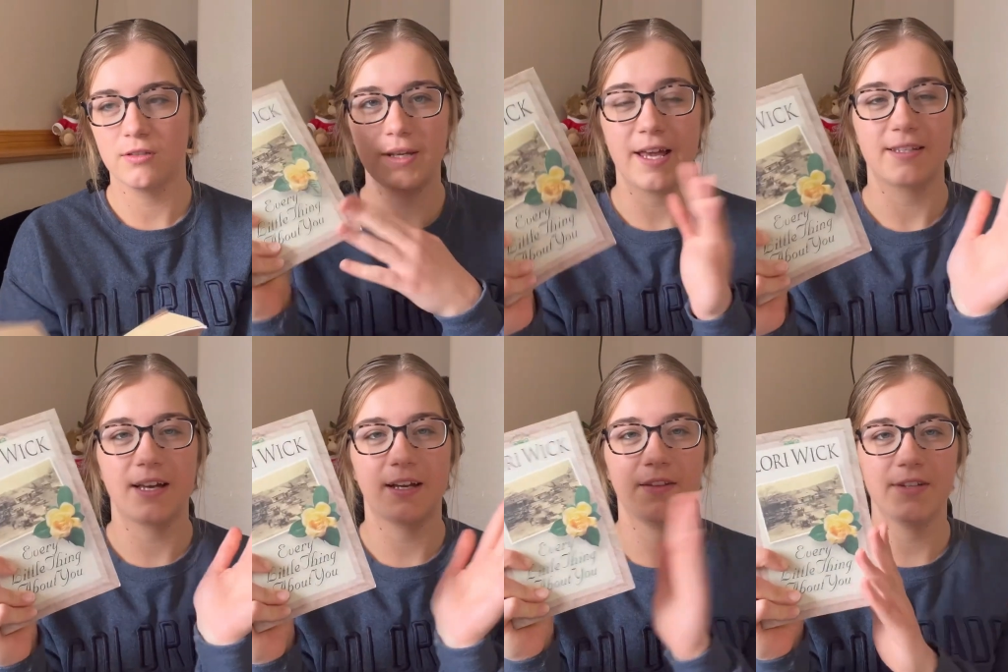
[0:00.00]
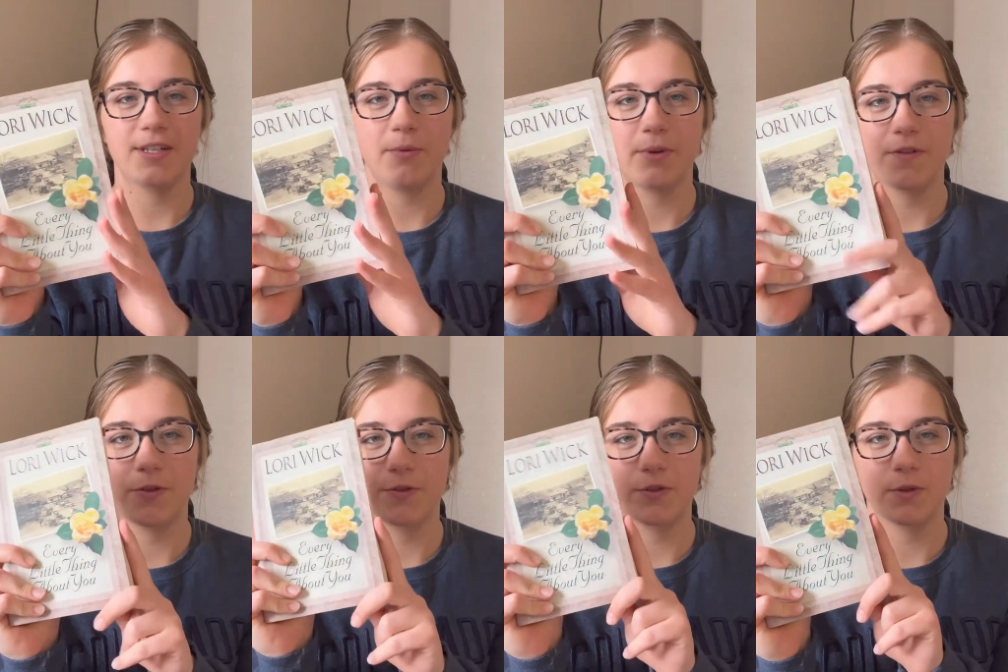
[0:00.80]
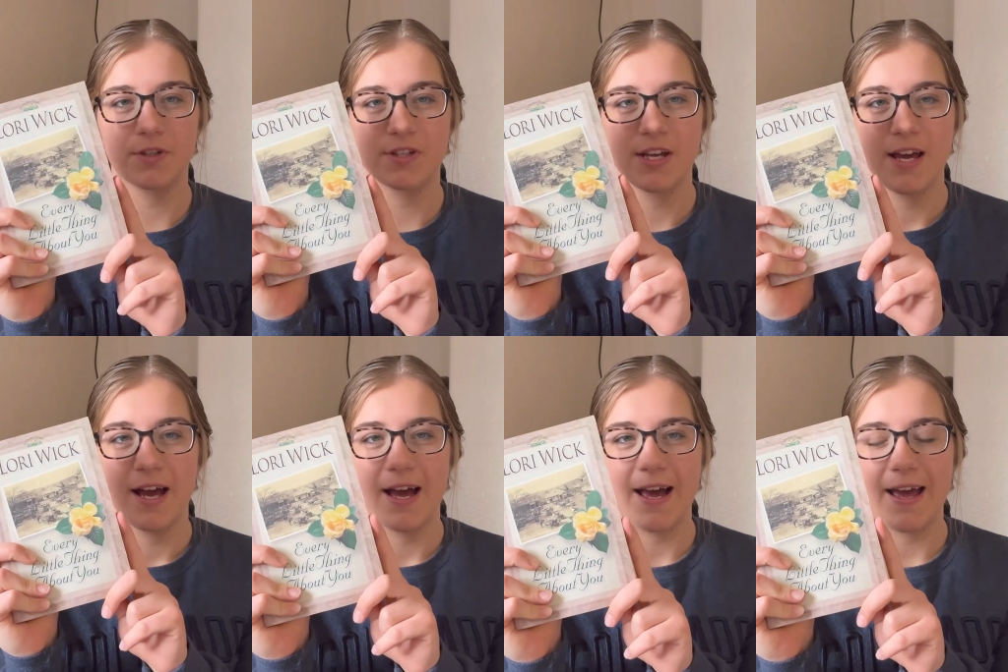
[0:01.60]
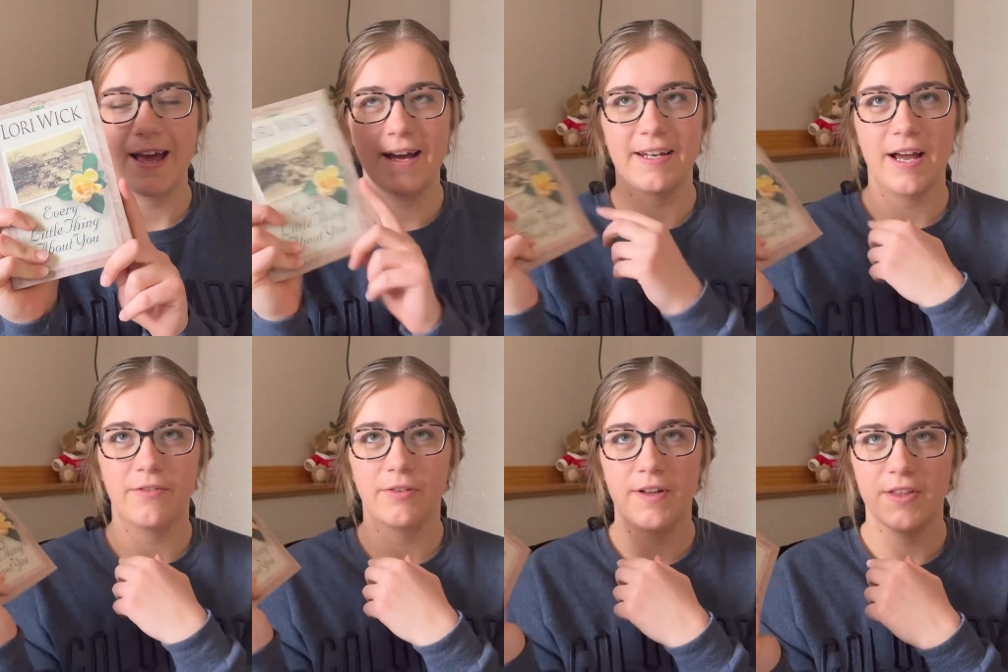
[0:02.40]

Yes, I got this at one of the thrift stores and I've read